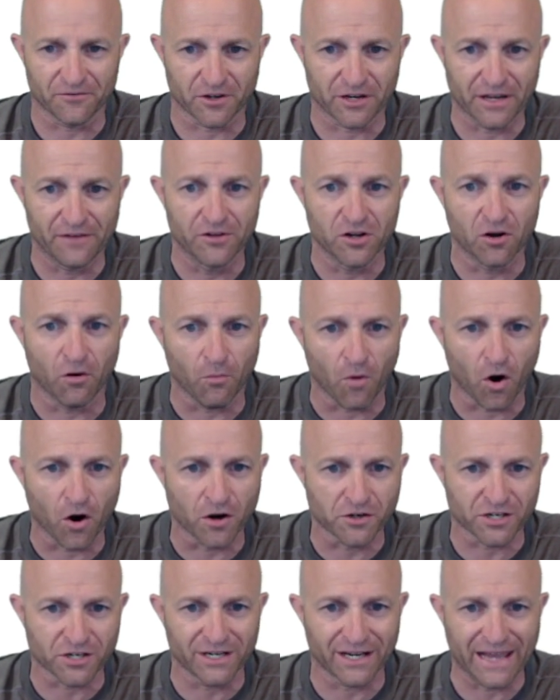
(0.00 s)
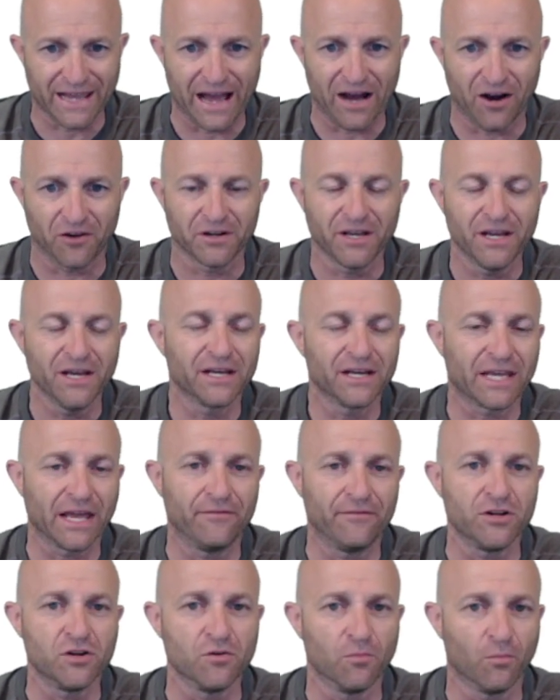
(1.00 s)
They're giving you a margin account,
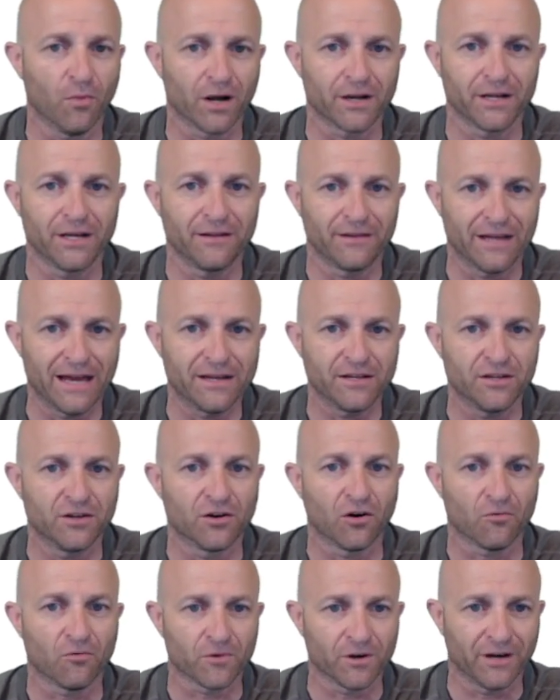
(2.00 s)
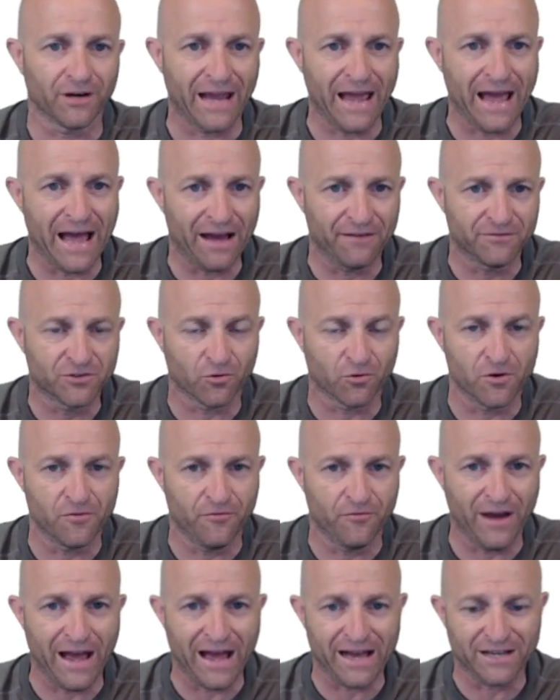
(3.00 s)
giving you money that you don't really have to
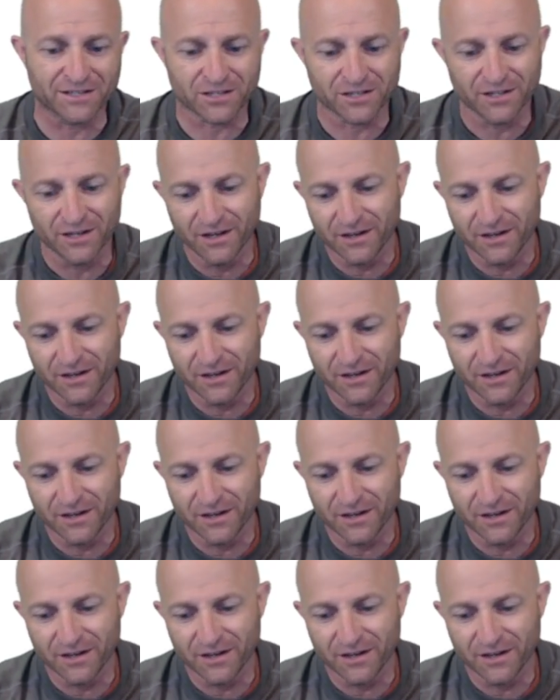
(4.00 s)
invest.